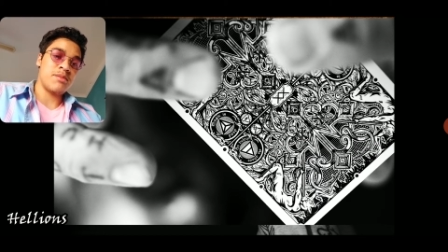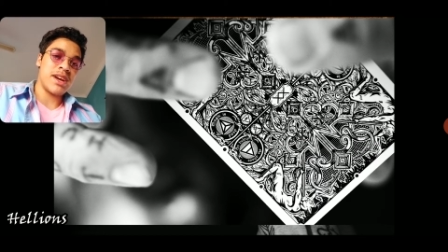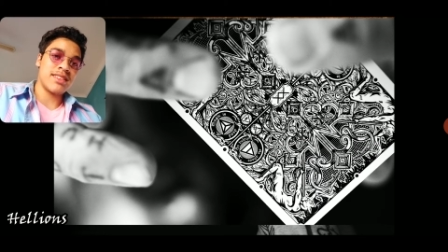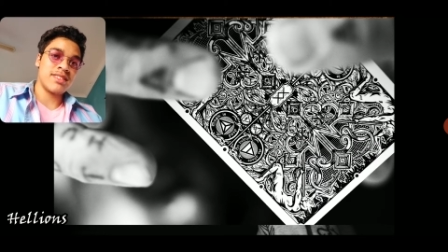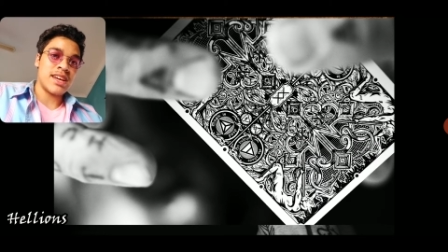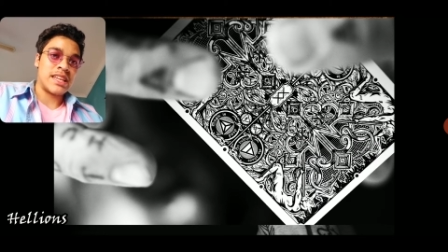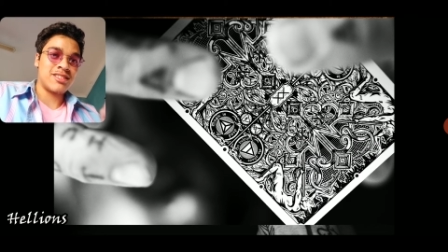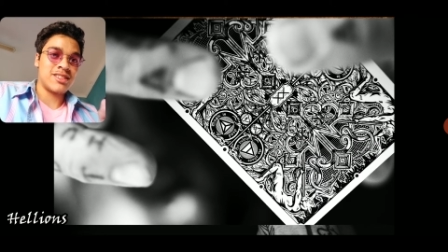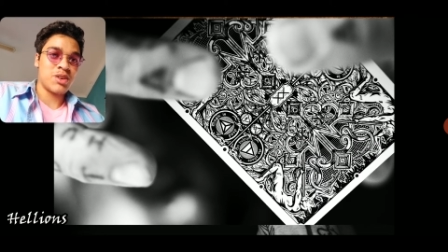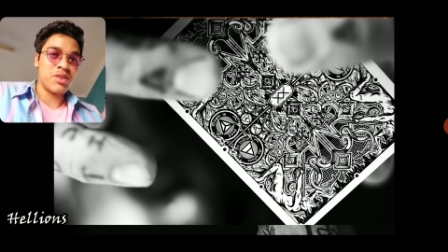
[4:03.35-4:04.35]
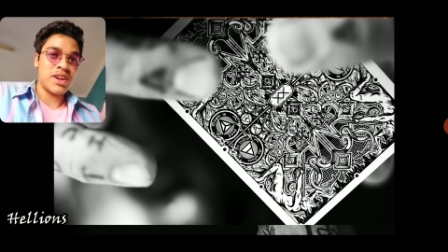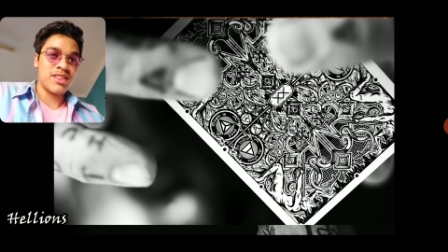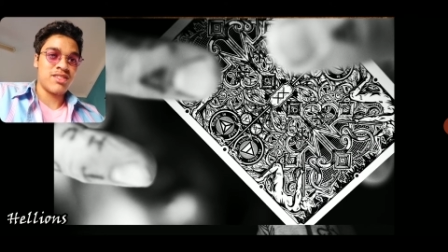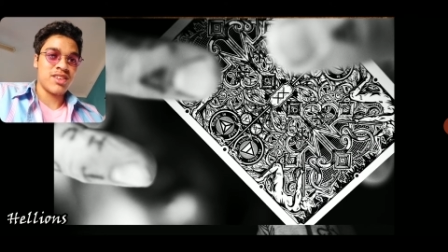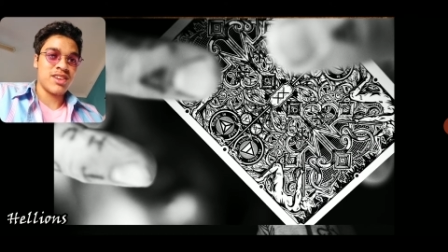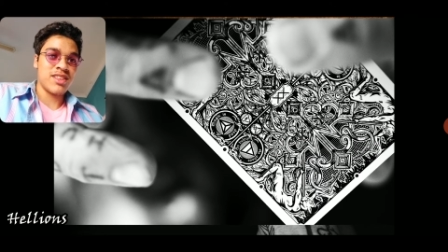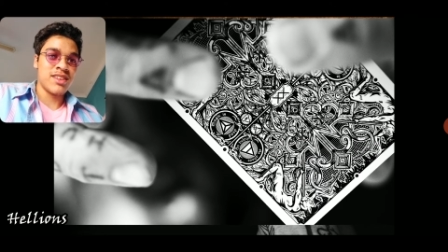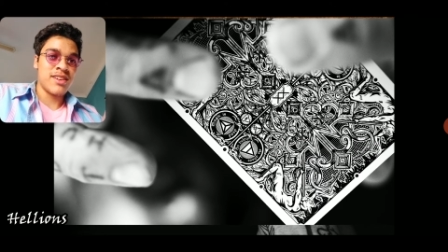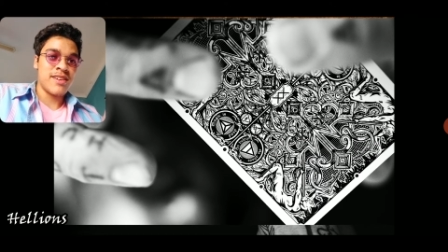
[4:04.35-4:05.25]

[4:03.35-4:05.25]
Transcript: The back design is so intricate,